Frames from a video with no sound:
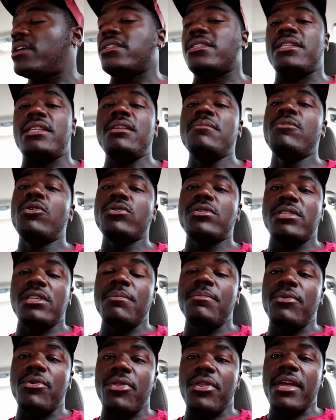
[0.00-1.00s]
It's the most
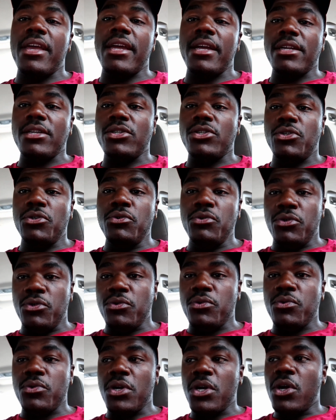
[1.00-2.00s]
simple thing to
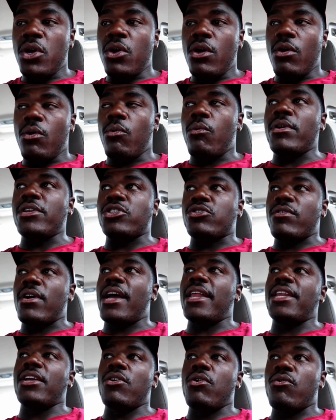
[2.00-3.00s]
do when
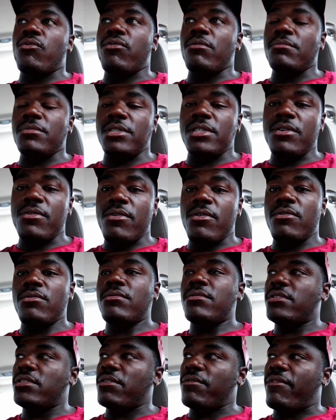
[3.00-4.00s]
trying to go from 0
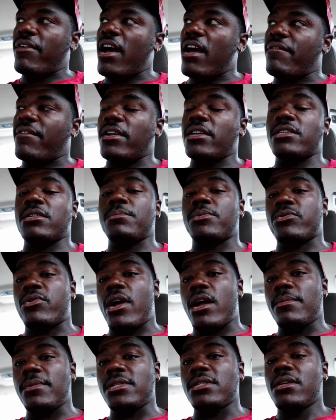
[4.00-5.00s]
to 500
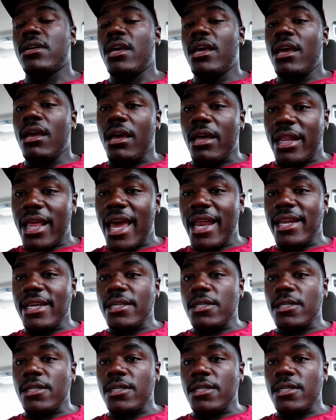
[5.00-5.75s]
subscribers, and that